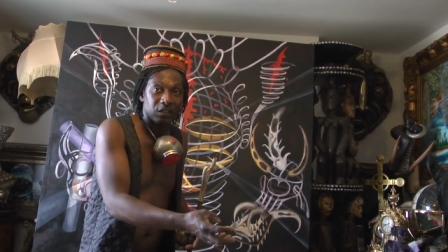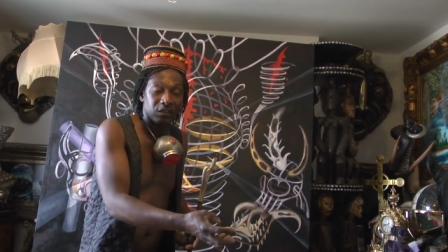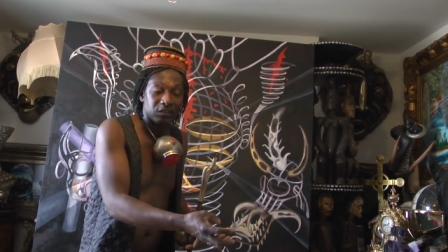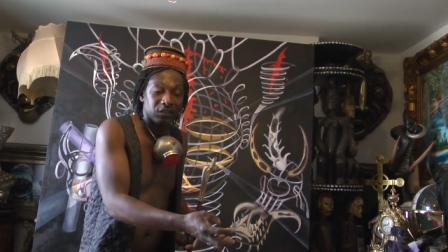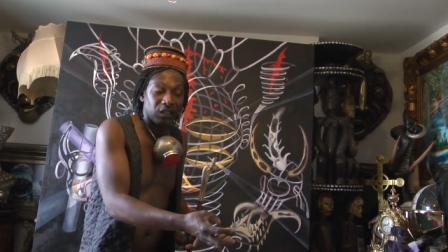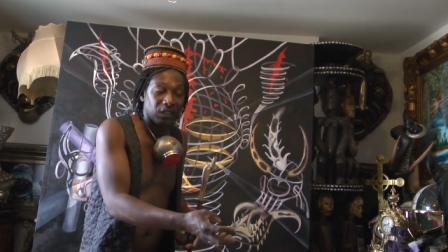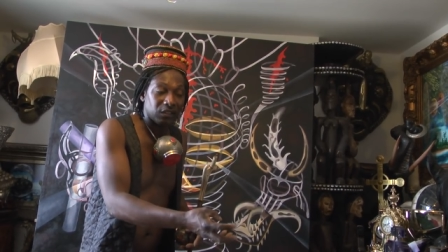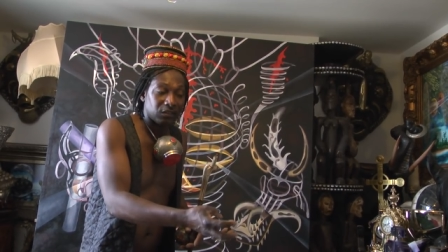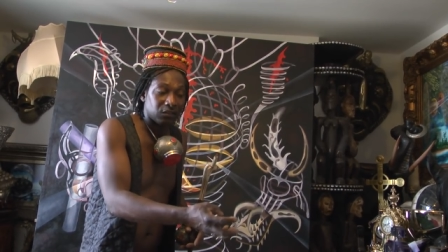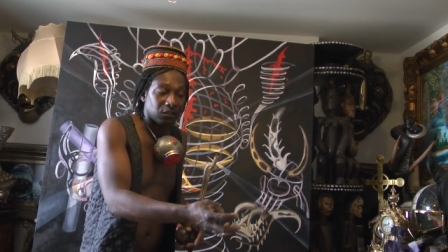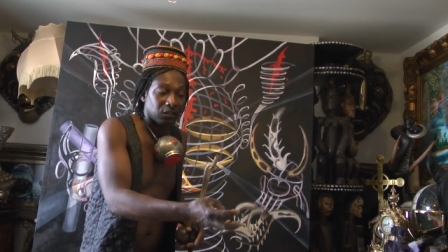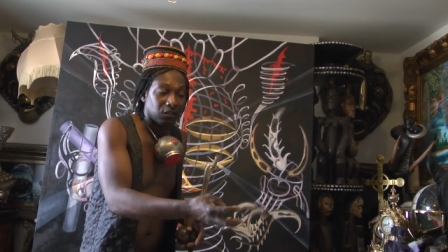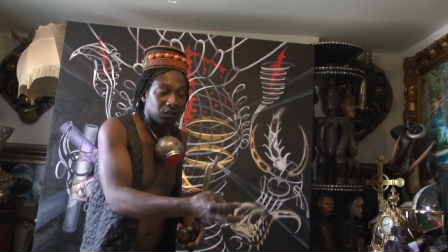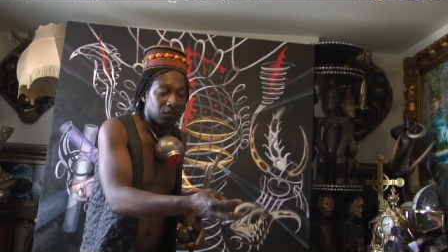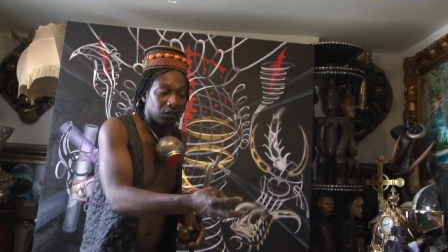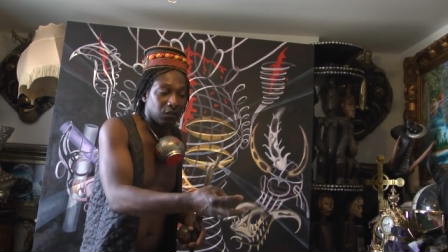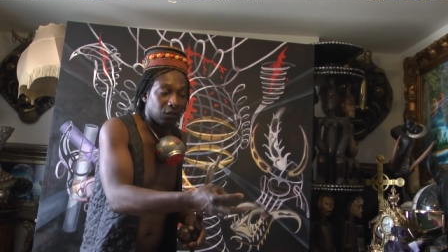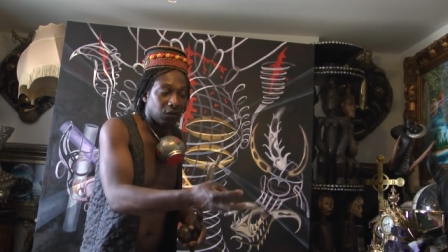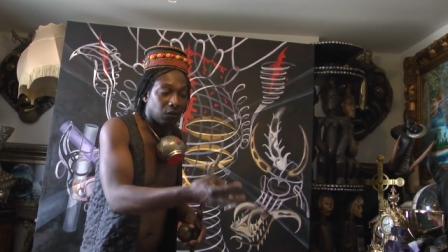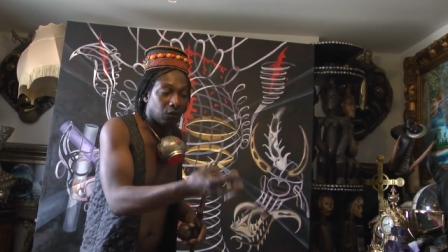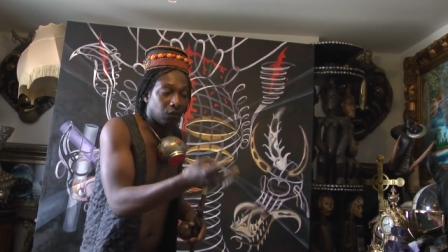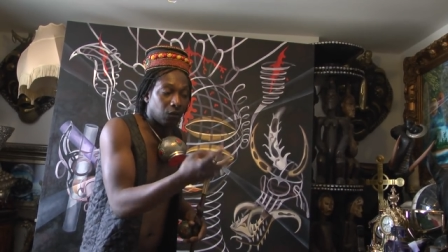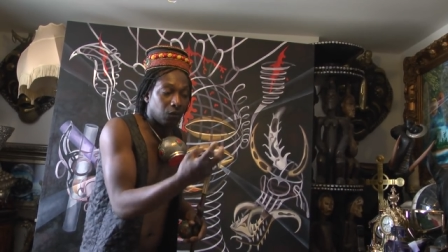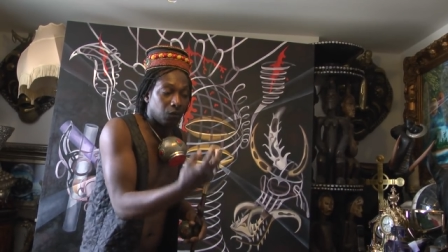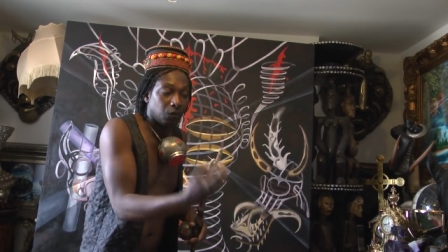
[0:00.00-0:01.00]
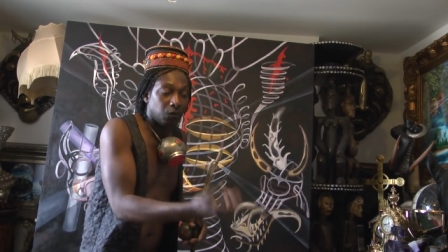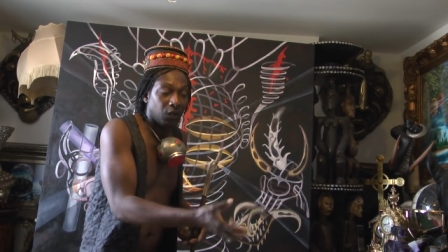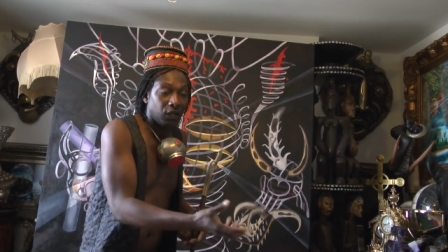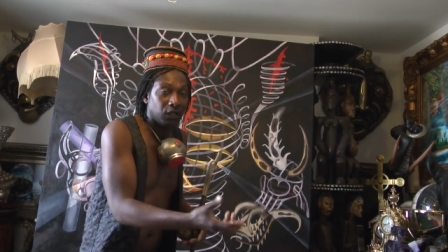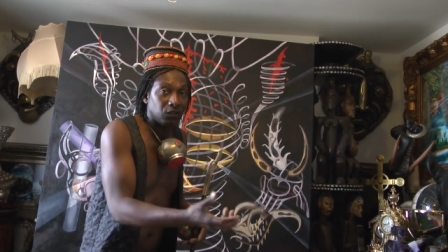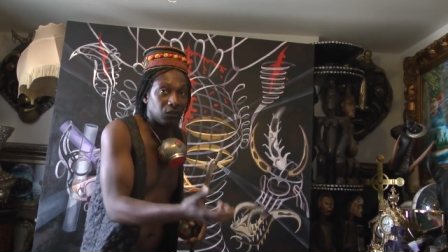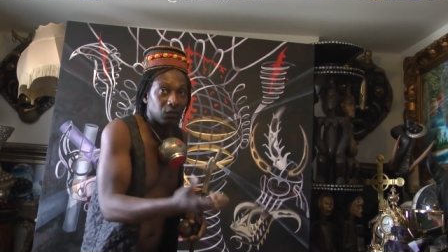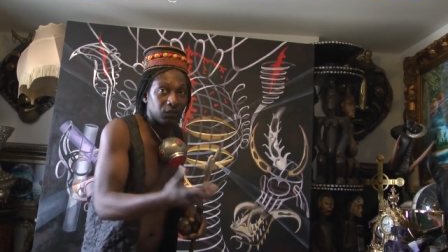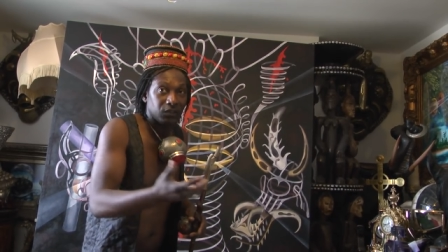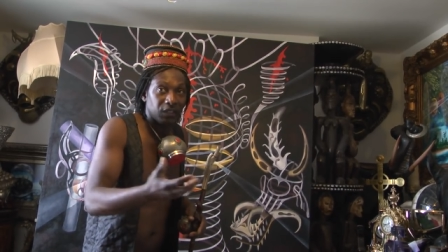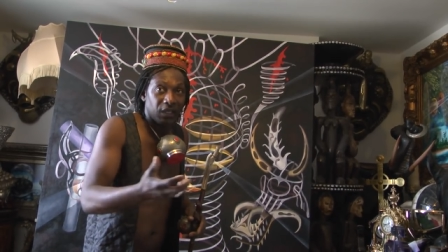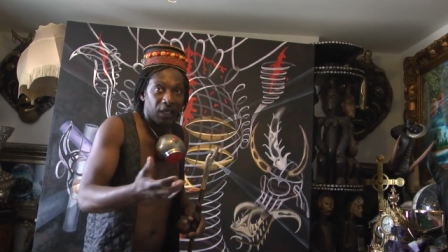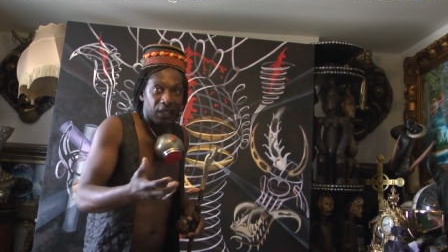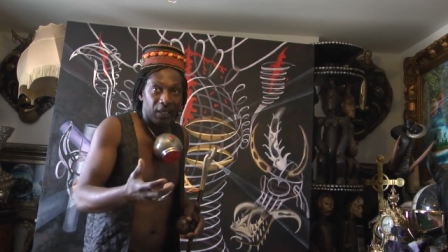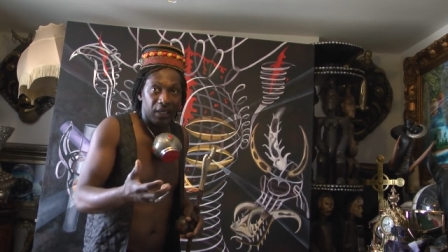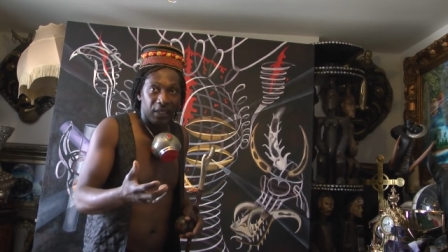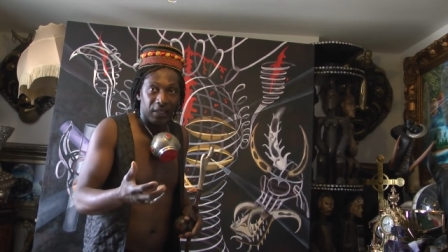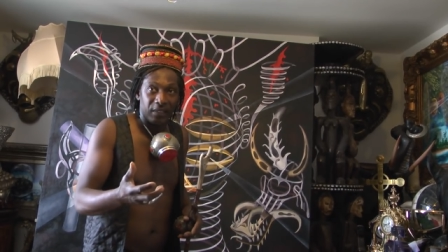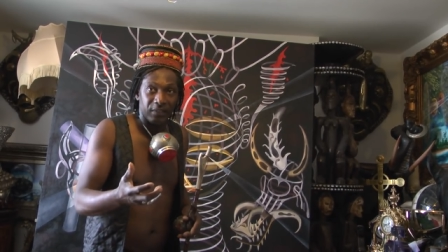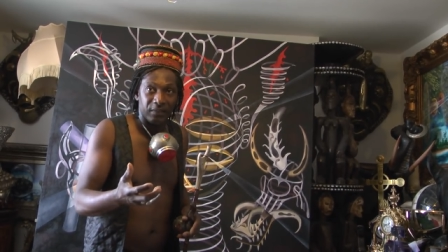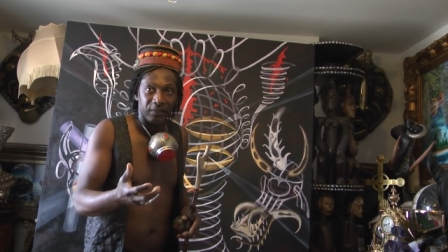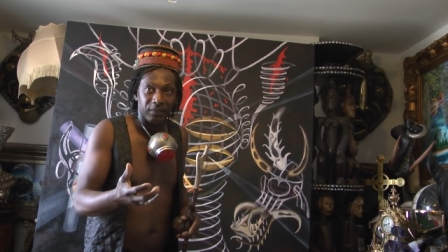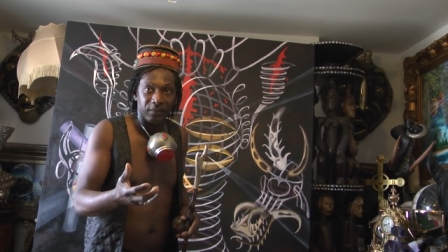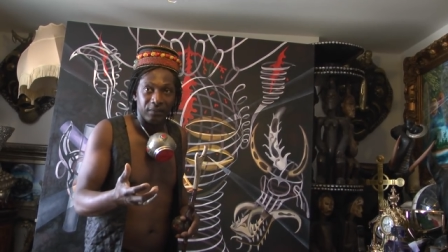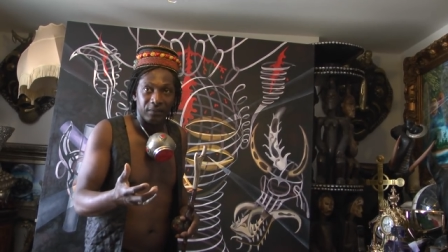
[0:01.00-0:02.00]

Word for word: that were not there,